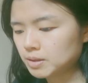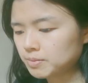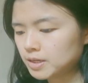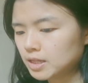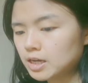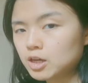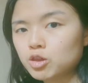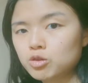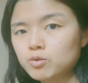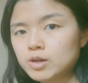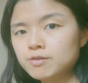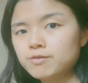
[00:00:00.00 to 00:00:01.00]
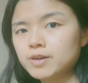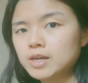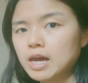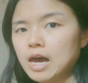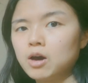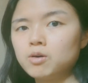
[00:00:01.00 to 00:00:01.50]
maybe like 3
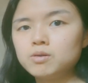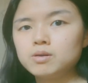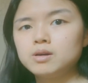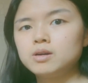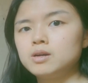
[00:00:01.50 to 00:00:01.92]
feet out.